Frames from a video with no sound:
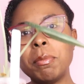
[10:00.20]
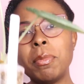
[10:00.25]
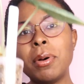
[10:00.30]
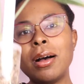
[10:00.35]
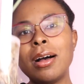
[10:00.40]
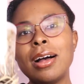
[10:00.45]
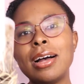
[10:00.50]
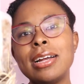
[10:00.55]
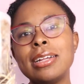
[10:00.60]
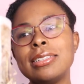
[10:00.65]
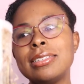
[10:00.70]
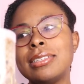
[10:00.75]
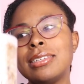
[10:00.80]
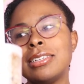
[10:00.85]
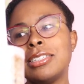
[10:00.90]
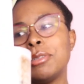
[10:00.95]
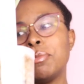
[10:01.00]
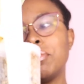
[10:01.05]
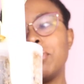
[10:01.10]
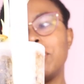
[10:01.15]
up pot.
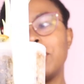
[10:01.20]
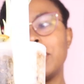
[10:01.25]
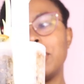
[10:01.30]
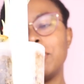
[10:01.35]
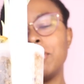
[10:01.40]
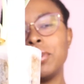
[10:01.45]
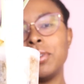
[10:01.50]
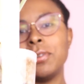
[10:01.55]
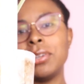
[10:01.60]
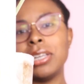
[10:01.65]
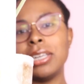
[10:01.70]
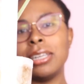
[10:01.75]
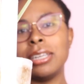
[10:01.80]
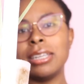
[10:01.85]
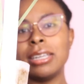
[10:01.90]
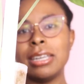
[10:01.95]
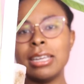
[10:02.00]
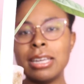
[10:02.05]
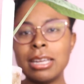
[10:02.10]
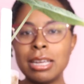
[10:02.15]
It's pretty
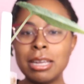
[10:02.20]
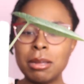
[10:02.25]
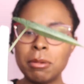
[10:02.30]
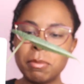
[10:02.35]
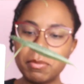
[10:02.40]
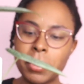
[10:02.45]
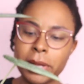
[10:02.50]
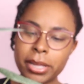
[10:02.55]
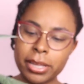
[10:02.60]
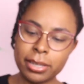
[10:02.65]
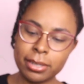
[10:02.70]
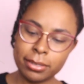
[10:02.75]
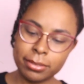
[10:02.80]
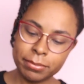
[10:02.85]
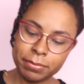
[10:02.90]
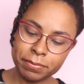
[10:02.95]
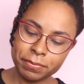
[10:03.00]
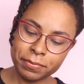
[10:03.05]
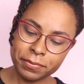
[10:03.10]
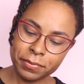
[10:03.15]
rooty, but
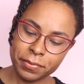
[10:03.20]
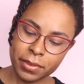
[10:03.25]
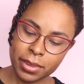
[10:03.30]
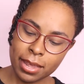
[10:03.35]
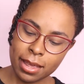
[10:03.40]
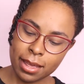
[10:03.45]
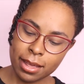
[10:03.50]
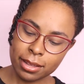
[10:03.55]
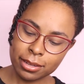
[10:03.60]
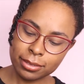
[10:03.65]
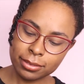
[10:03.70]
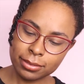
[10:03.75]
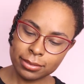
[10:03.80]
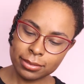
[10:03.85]
yeah,